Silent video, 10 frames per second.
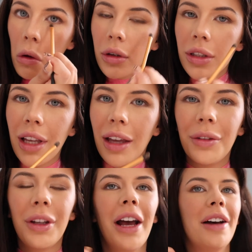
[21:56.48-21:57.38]
Does
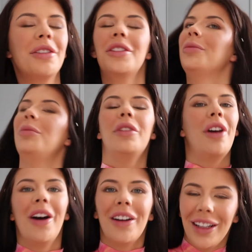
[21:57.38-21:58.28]
anyone else just pull
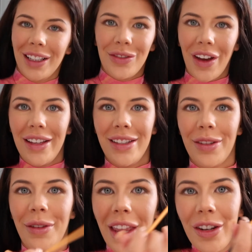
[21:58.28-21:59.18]
the ugliest
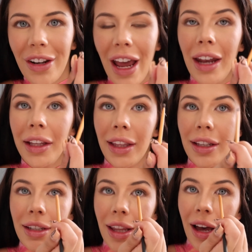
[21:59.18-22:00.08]
faces when they're doing
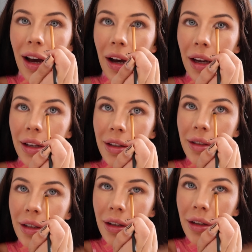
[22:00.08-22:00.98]
anything to their eyes?